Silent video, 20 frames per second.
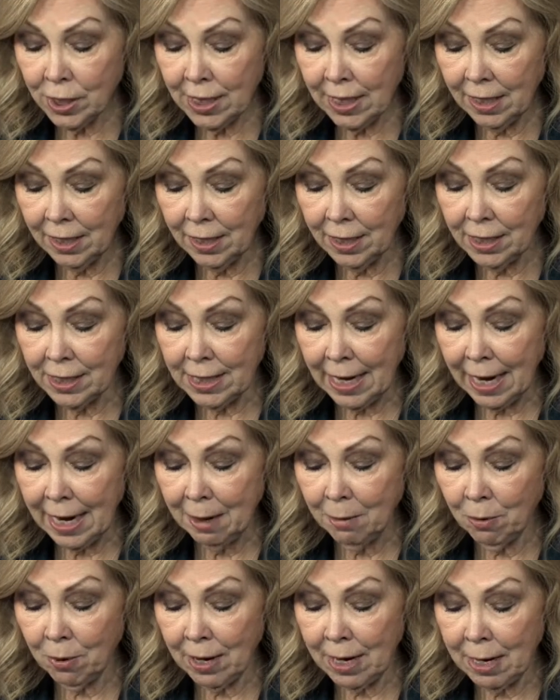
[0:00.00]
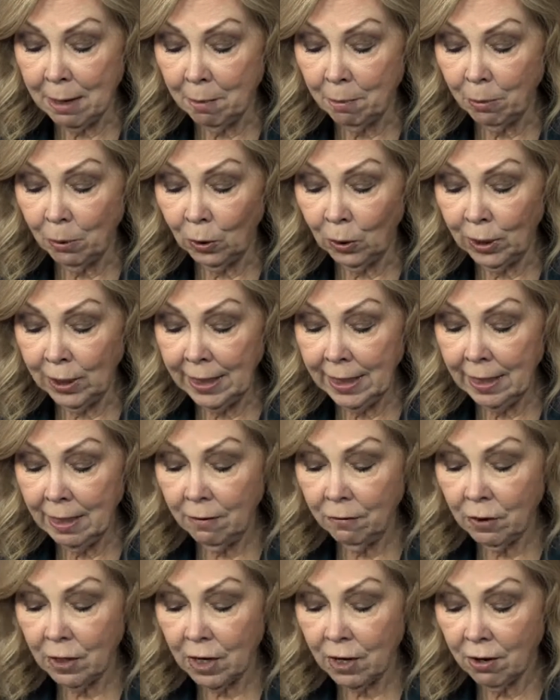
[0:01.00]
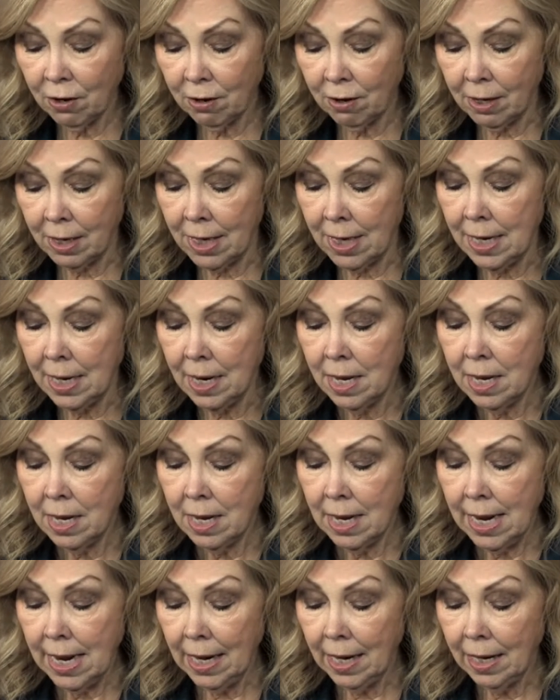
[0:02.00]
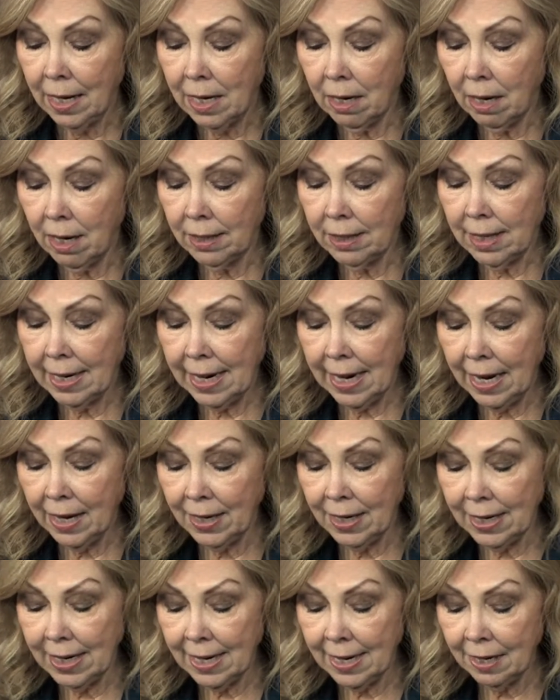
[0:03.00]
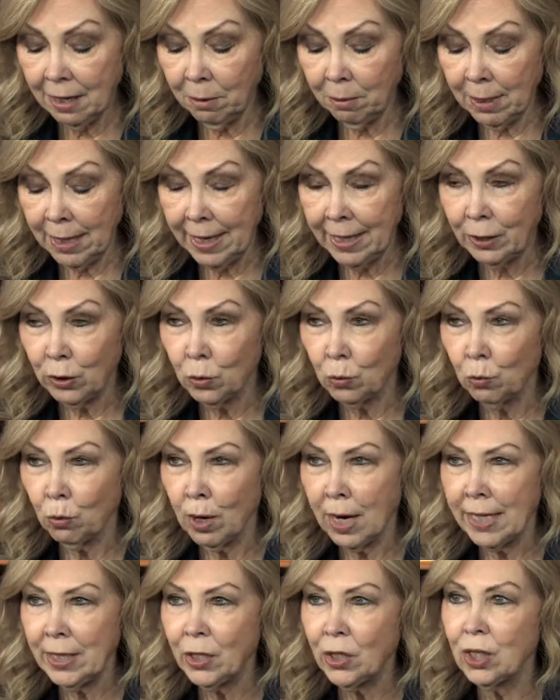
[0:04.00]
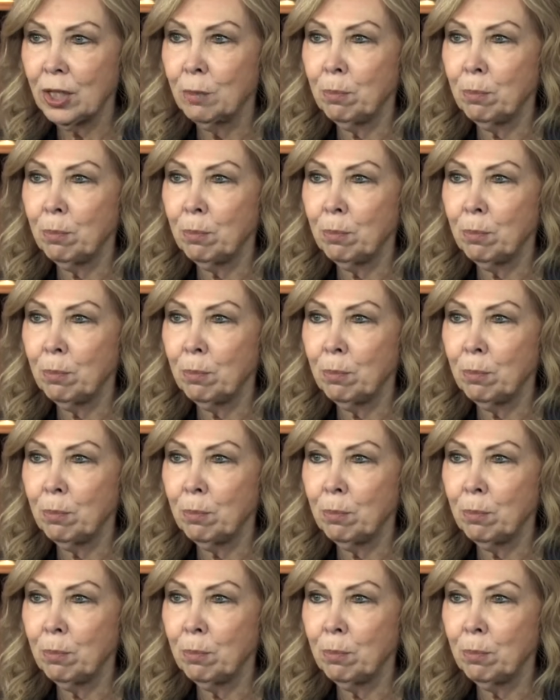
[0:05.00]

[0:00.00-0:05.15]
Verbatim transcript: tell us Abraham believed God, and God counted him as righteous